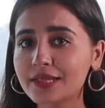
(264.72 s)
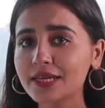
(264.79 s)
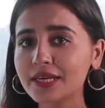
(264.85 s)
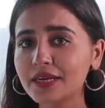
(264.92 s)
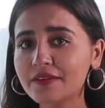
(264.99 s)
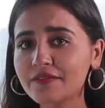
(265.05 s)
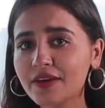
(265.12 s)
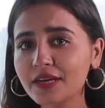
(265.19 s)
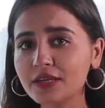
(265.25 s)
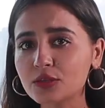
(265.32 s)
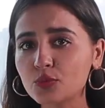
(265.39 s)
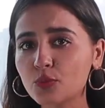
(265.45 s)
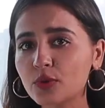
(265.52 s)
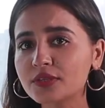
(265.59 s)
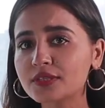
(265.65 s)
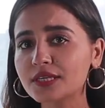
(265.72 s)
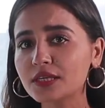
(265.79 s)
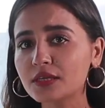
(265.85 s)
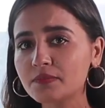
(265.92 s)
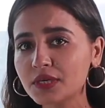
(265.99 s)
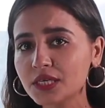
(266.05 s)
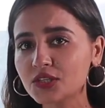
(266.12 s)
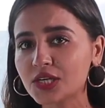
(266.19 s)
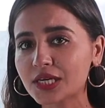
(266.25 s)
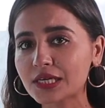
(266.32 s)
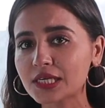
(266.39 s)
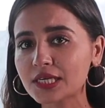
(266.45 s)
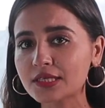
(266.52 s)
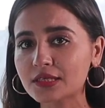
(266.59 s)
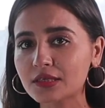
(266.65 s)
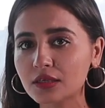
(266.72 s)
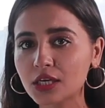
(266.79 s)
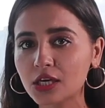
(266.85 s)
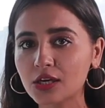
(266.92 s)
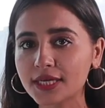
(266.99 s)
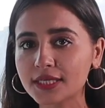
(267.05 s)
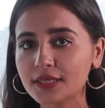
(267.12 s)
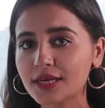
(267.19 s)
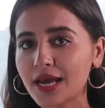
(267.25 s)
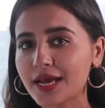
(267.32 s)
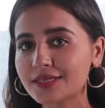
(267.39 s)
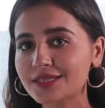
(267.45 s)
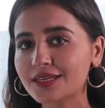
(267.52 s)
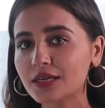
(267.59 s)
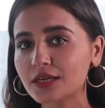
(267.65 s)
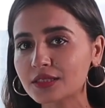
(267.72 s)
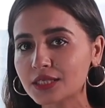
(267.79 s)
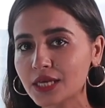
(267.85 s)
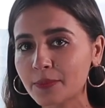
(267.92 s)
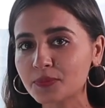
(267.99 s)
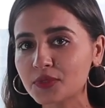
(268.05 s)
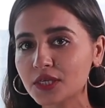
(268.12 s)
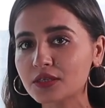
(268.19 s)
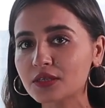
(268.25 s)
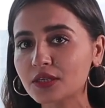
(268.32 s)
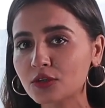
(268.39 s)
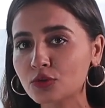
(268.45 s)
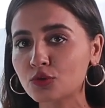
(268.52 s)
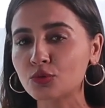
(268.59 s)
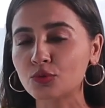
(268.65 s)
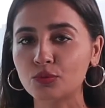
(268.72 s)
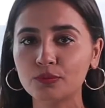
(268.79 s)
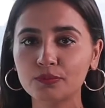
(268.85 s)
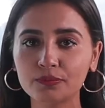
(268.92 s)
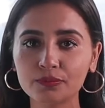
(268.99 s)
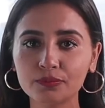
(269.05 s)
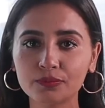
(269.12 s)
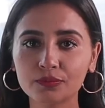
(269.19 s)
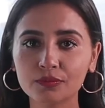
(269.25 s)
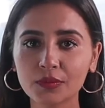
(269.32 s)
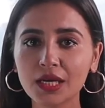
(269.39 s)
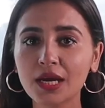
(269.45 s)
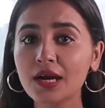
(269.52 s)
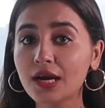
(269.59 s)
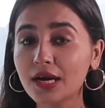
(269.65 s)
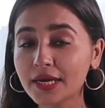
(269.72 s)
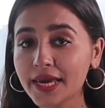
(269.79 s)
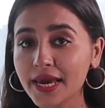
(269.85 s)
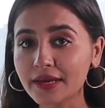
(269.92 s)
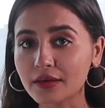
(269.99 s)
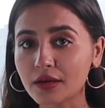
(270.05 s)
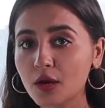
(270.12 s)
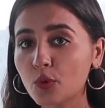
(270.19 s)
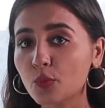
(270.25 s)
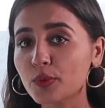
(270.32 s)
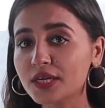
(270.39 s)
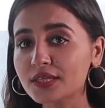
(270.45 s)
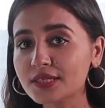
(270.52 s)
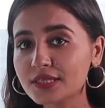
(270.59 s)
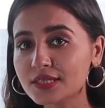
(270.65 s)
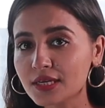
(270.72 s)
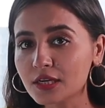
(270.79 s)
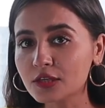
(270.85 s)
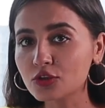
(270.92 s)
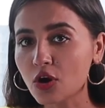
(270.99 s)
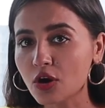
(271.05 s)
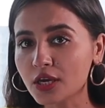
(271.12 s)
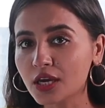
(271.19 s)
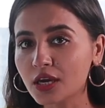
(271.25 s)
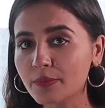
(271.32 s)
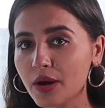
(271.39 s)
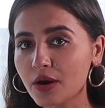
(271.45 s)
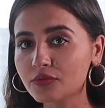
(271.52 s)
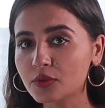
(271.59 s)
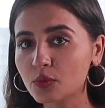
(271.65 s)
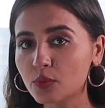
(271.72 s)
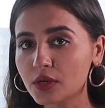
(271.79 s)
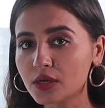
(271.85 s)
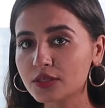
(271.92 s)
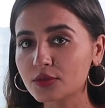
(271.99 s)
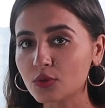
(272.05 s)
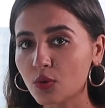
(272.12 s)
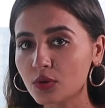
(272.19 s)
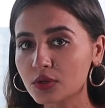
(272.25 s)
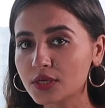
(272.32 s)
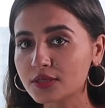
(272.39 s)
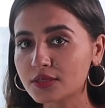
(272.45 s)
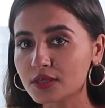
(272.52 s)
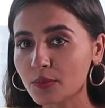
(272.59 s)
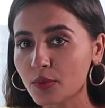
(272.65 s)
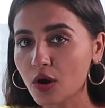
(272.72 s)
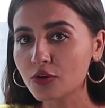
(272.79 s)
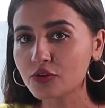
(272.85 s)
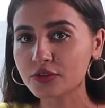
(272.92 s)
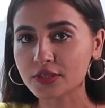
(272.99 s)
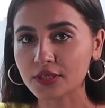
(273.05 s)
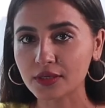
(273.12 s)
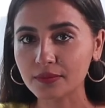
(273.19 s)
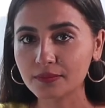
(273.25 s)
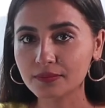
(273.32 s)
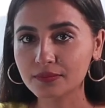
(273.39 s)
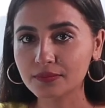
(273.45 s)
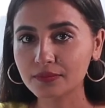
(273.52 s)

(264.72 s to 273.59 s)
the event was immediately circulated as an attempted coup. Again, we are still talking about the world's oldest democracy.